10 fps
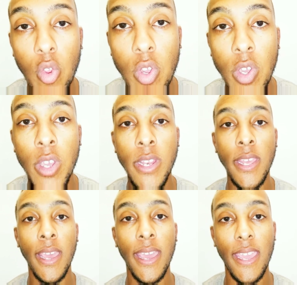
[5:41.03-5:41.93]

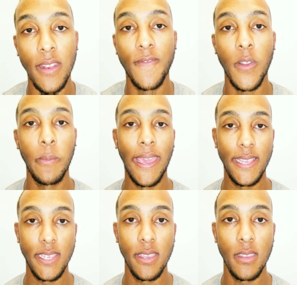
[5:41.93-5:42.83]
good
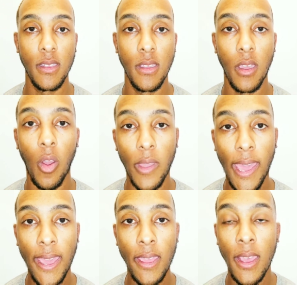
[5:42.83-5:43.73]
information,
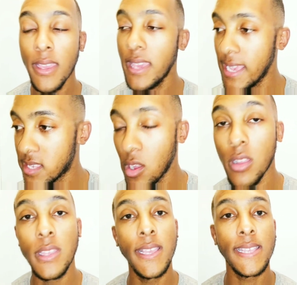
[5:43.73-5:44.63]
okay? Yes, there
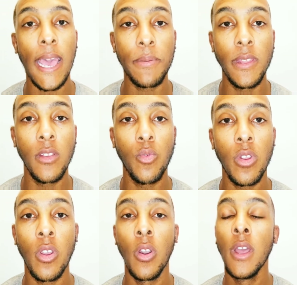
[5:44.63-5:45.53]
are things happening in the
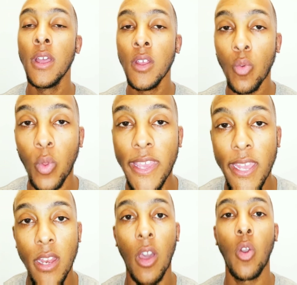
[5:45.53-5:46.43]
world. We
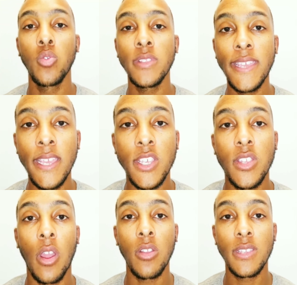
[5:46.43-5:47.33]
can only
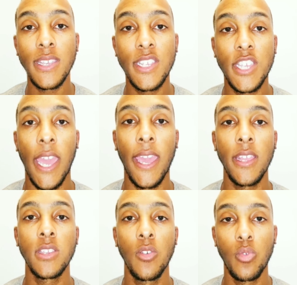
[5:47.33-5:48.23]
start to
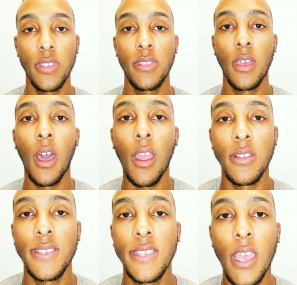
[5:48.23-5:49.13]
change with
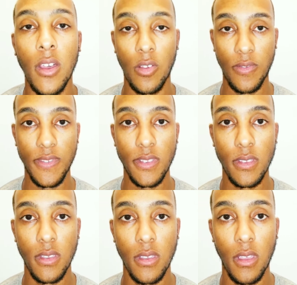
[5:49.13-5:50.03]
ourselves,
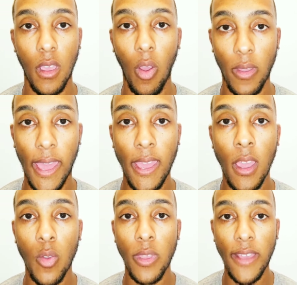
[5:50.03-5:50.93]
okay?
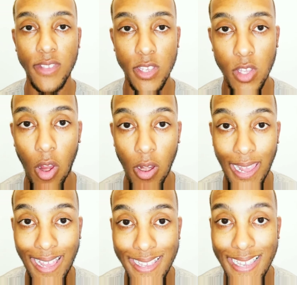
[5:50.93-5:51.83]
We have to start
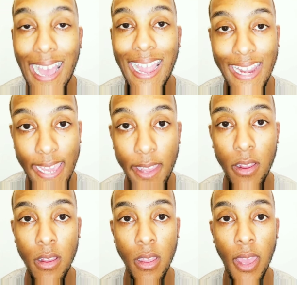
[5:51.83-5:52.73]
inside
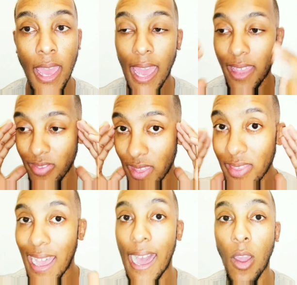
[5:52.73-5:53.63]
here, and then
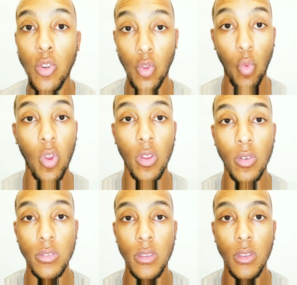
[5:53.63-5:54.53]
the outer
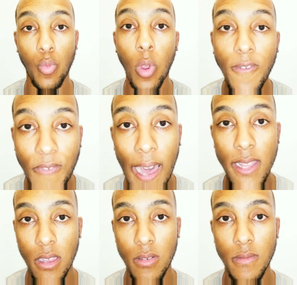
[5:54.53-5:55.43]
world will
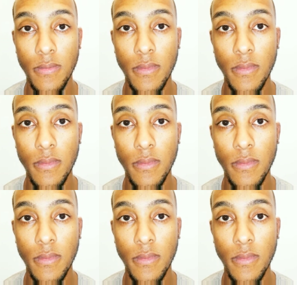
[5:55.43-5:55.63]
follow.